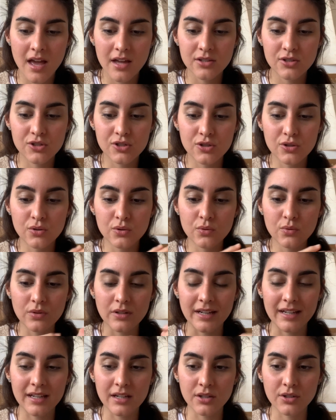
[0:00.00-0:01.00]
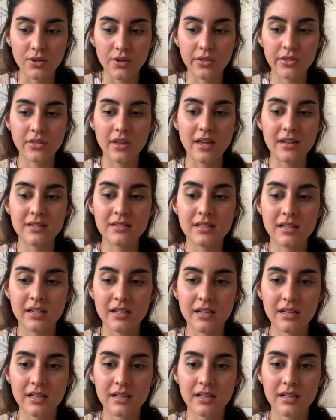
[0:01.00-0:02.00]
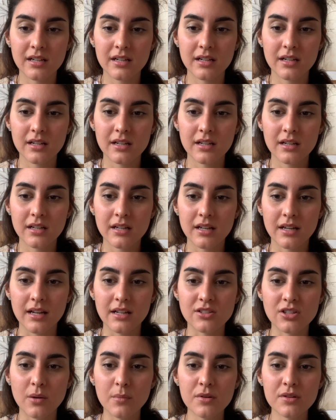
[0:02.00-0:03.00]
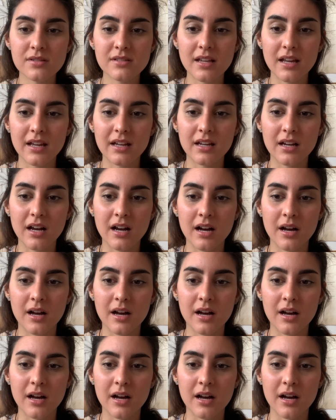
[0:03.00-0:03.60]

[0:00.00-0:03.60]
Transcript: to like an authentic, it's almost like